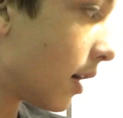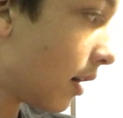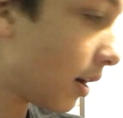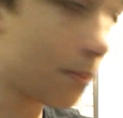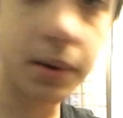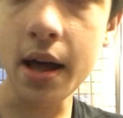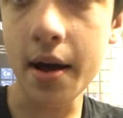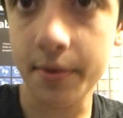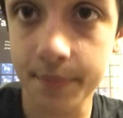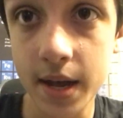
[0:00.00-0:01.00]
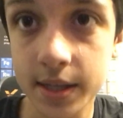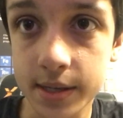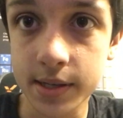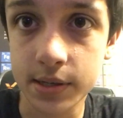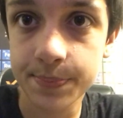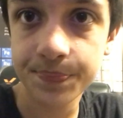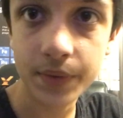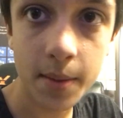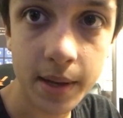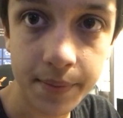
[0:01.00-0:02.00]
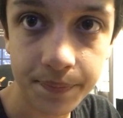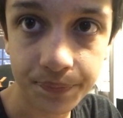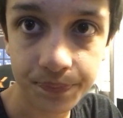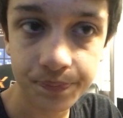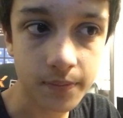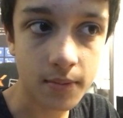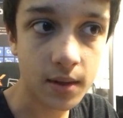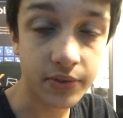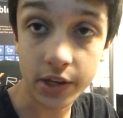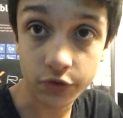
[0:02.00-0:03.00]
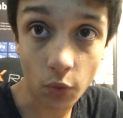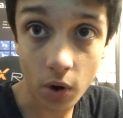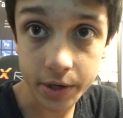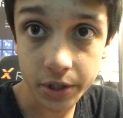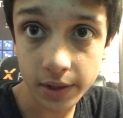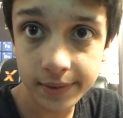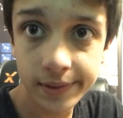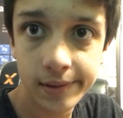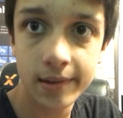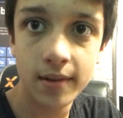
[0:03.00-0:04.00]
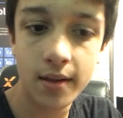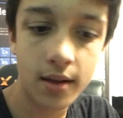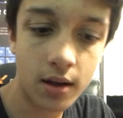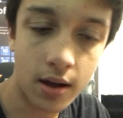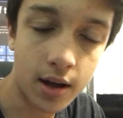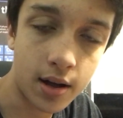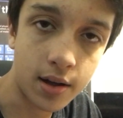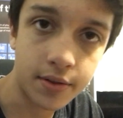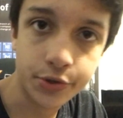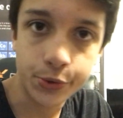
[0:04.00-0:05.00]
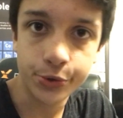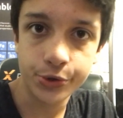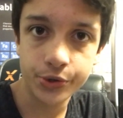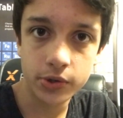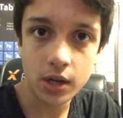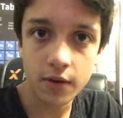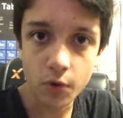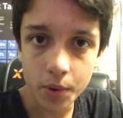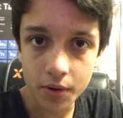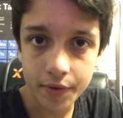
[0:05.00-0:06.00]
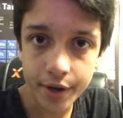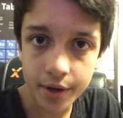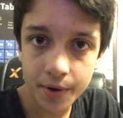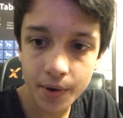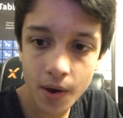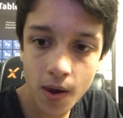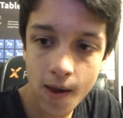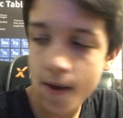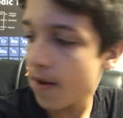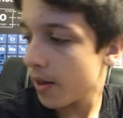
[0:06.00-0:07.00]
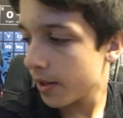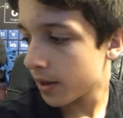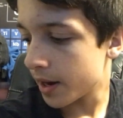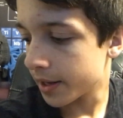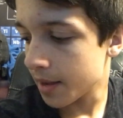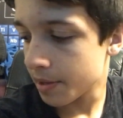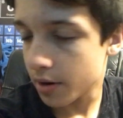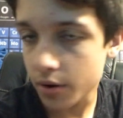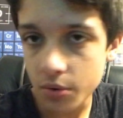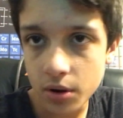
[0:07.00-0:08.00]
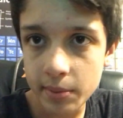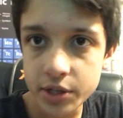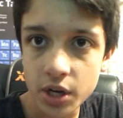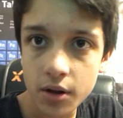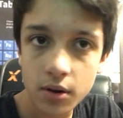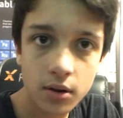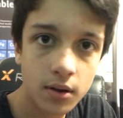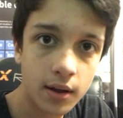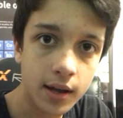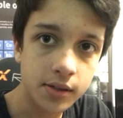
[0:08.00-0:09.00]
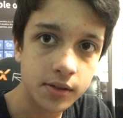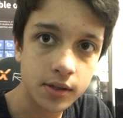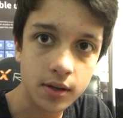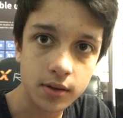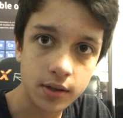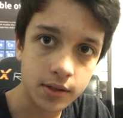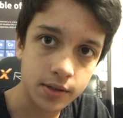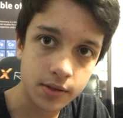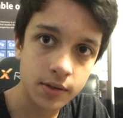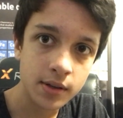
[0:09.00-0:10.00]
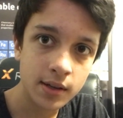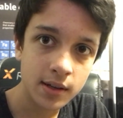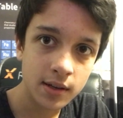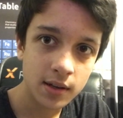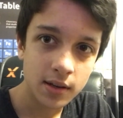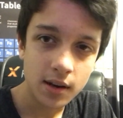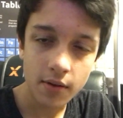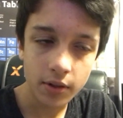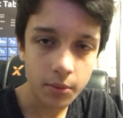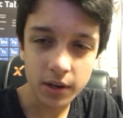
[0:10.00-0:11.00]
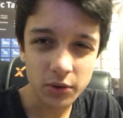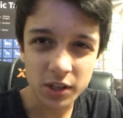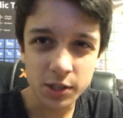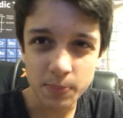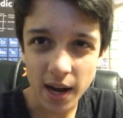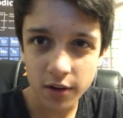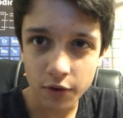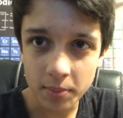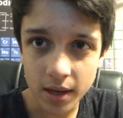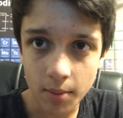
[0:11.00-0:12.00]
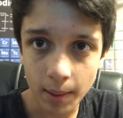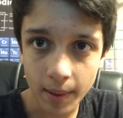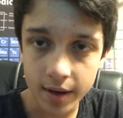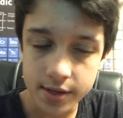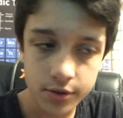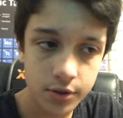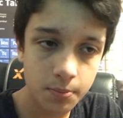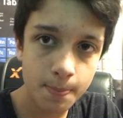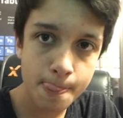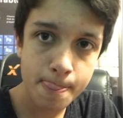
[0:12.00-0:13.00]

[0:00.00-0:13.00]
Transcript: But yeah, I mean, thanks for watching. This was kind of a weird video. Kind of came out of nowhere on my channel, and it's not really what you'd expect for me coming back to YouTube.